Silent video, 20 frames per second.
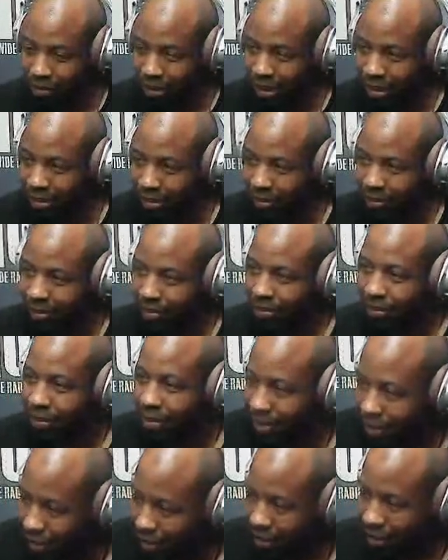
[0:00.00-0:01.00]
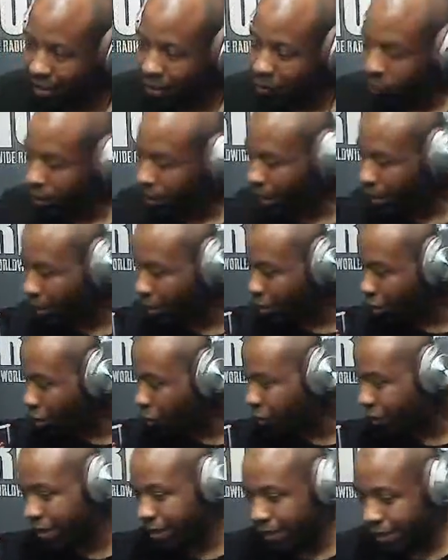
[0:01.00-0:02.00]
Yeah. Then we got
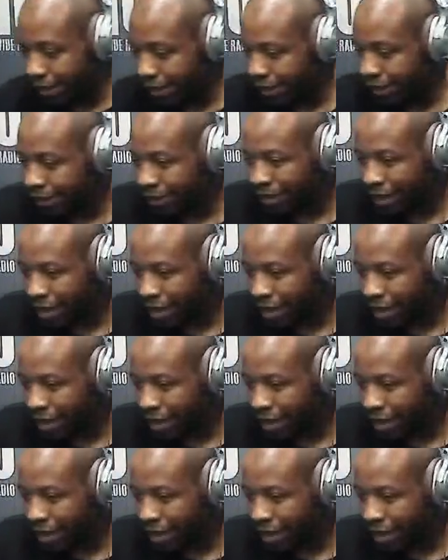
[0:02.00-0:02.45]
Lauren Dunn.